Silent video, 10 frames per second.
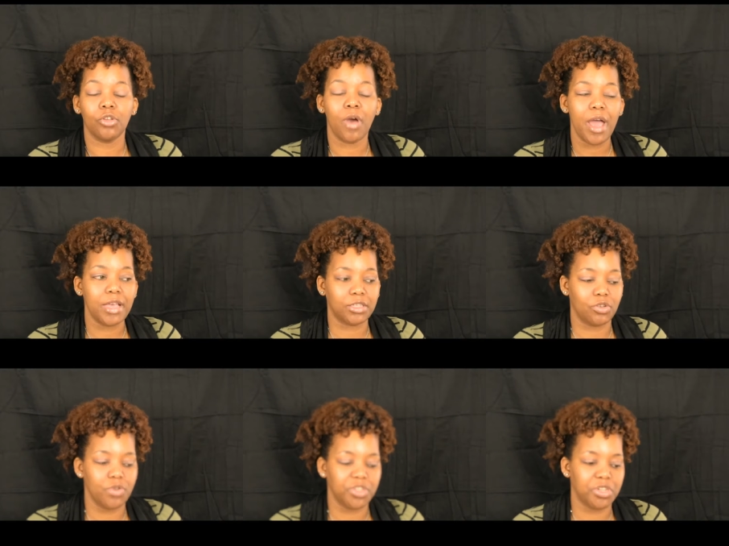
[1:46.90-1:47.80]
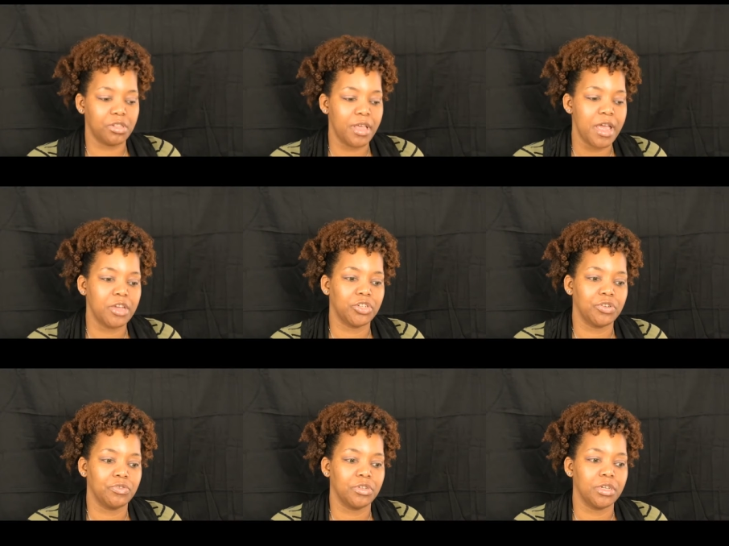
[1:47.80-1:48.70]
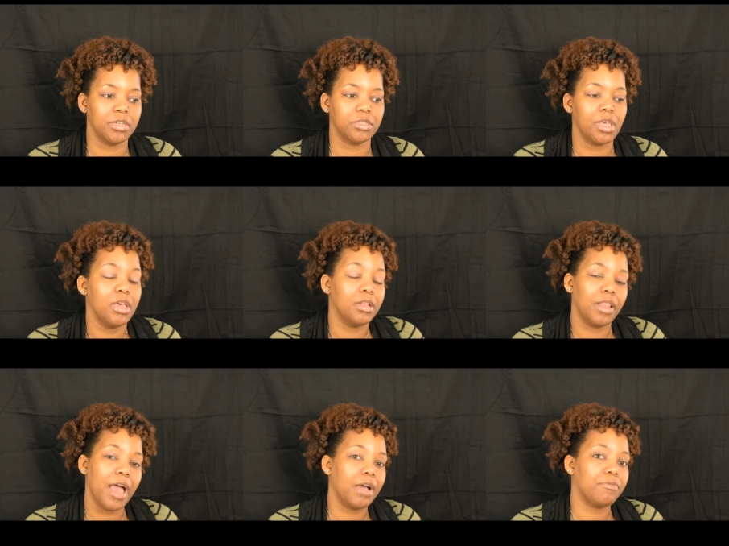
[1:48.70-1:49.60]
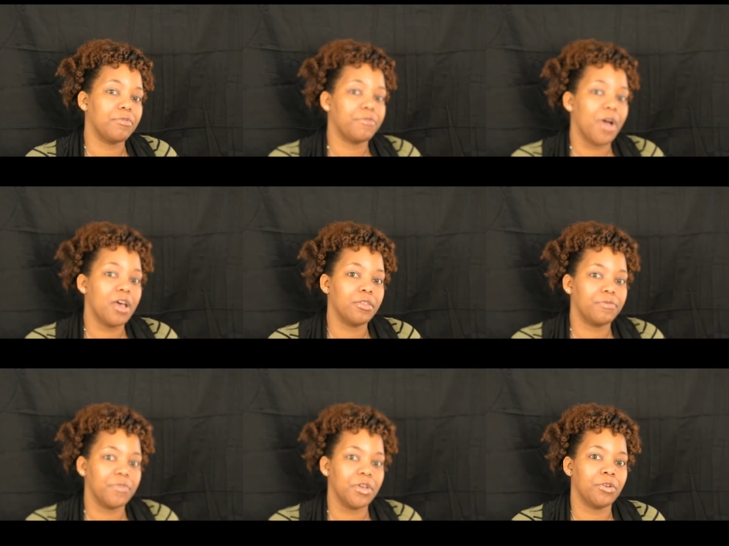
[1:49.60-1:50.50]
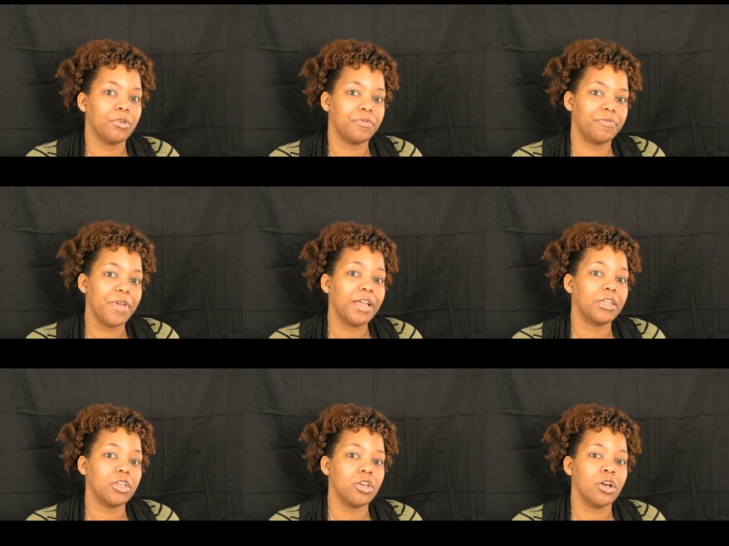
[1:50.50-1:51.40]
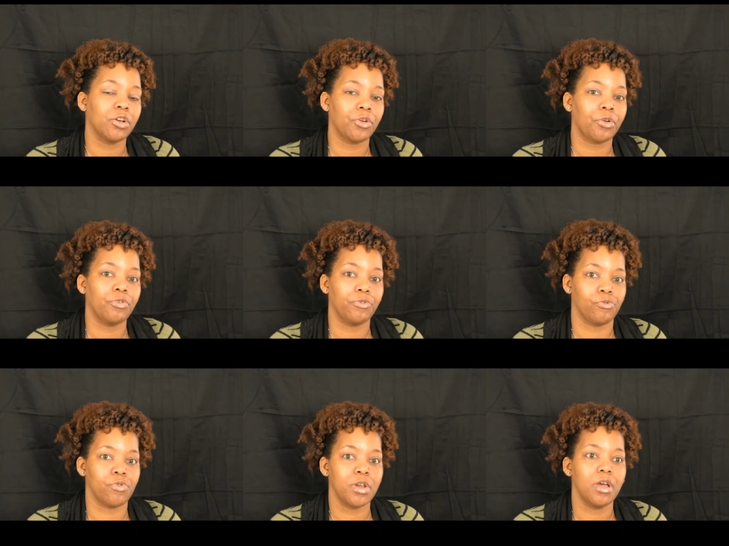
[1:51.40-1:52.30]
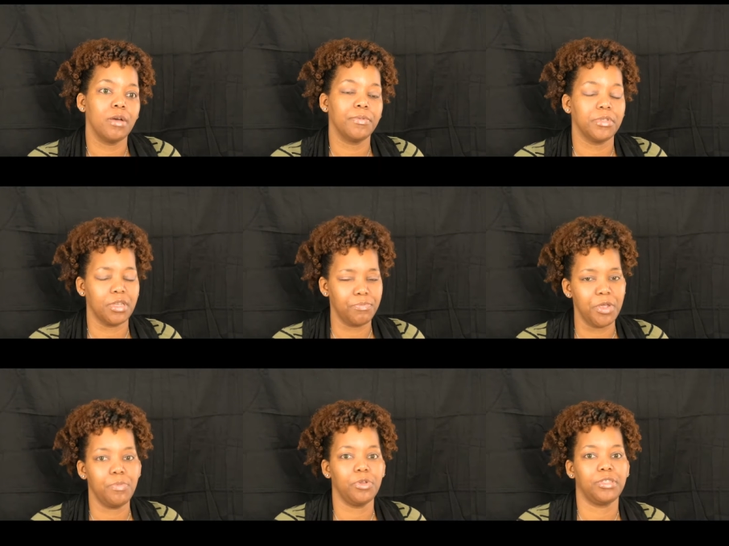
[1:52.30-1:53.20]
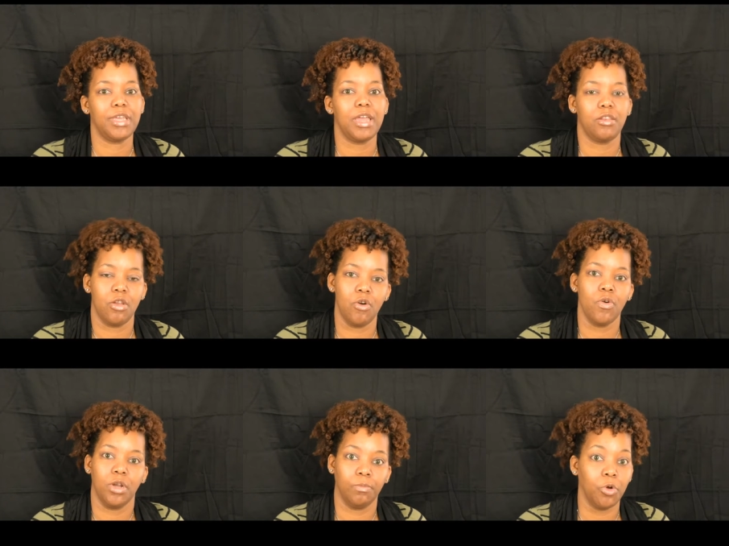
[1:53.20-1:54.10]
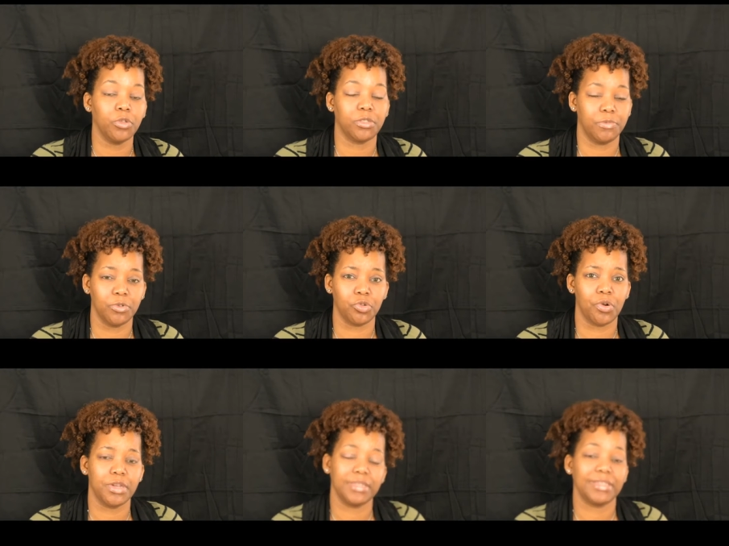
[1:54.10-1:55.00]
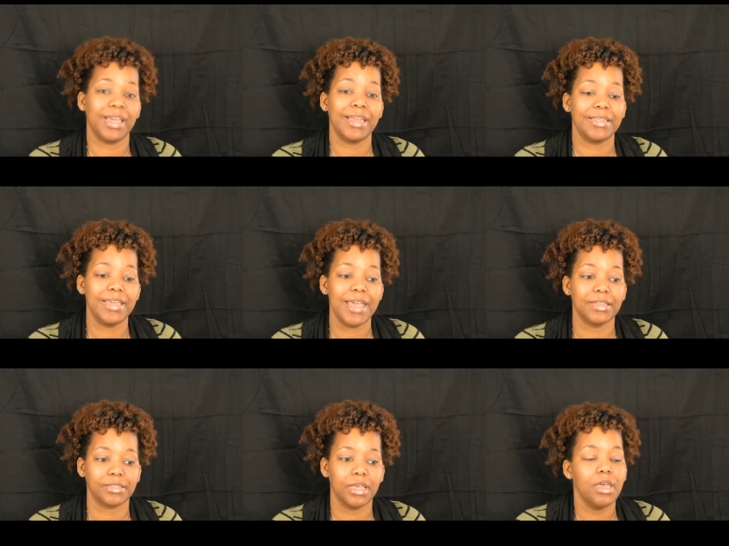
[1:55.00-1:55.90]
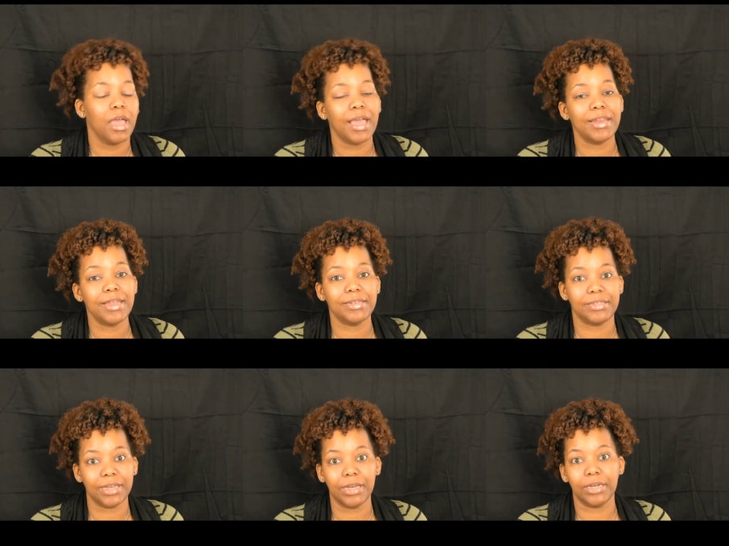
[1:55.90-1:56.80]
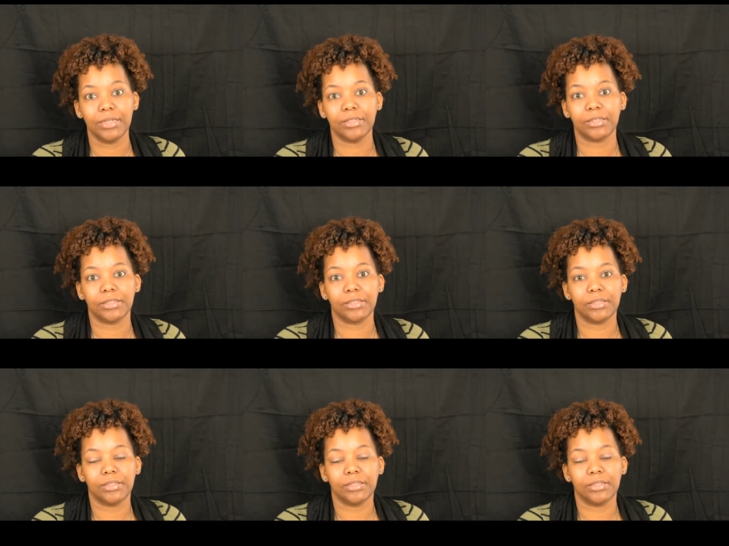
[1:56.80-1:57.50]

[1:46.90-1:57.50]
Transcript: You know, I asked a question last year, does lack of a father figure affect the young girl growing up? And some people said no, and the most majority said yes, and it does